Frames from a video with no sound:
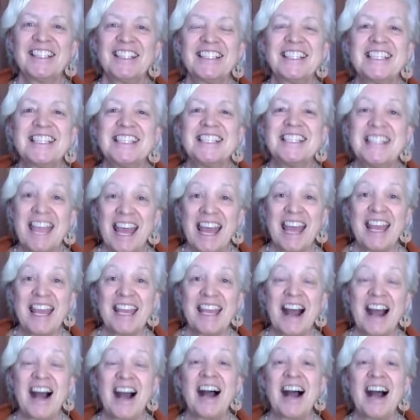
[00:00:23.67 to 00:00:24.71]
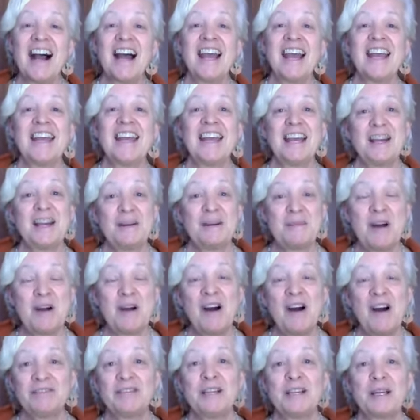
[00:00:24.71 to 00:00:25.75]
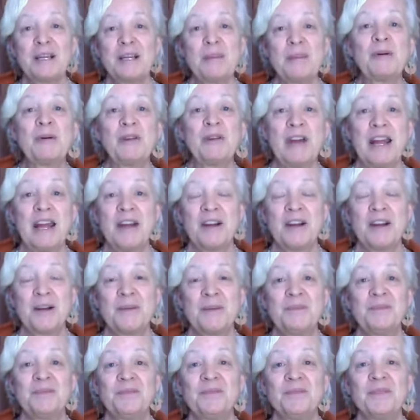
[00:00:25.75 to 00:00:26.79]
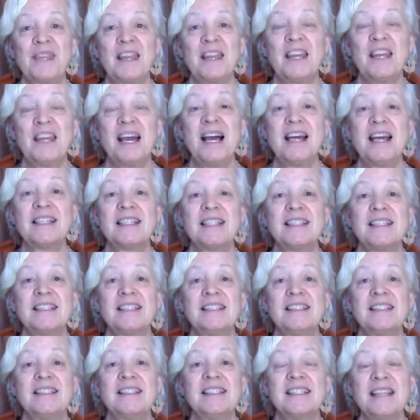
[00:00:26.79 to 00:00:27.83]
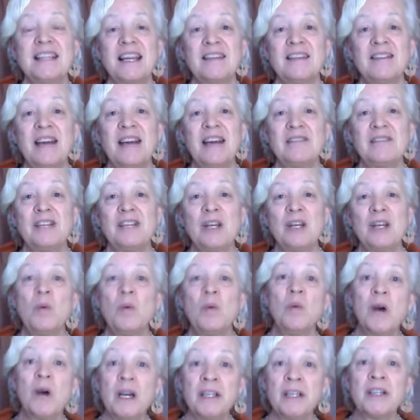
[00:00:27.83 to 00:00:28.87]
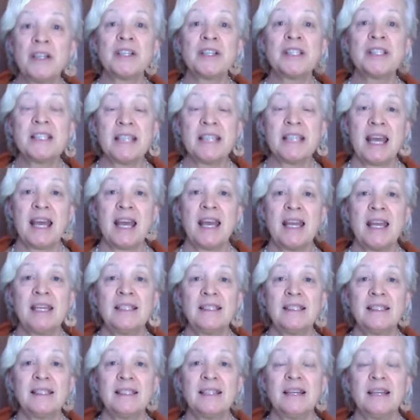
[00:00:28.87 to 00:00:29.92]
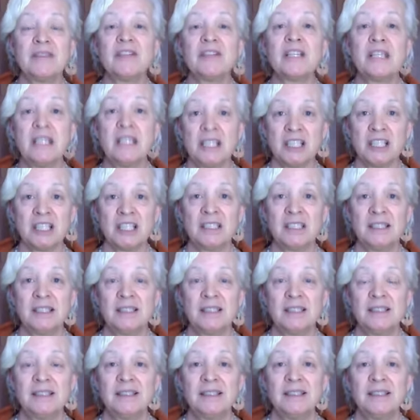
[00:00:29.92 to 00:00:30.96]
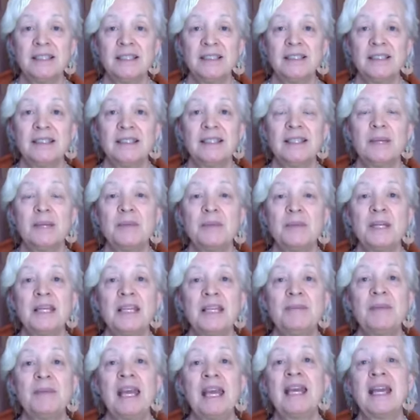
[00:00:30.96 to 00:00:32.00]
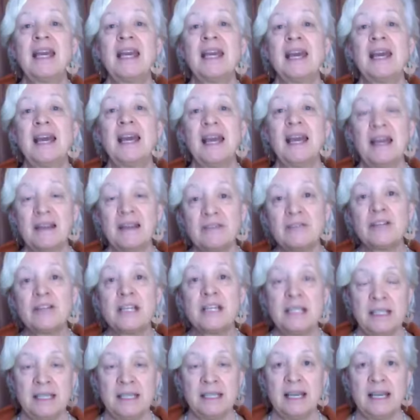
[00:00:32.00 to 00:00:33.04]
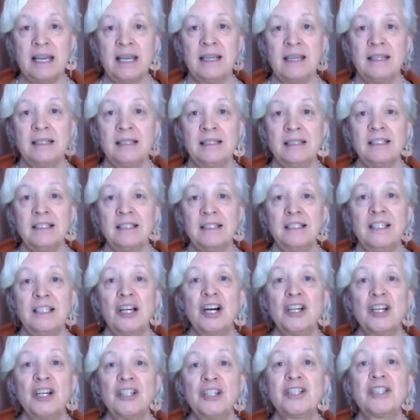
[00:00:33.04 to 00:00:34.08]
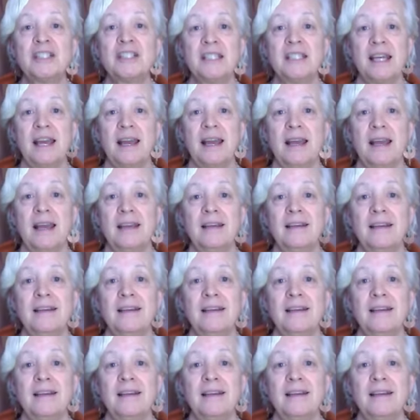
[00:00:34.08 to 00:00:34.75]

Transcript: Today, I am offering a prayer that instead of having one Earth Day every year that we make every day Earth Day.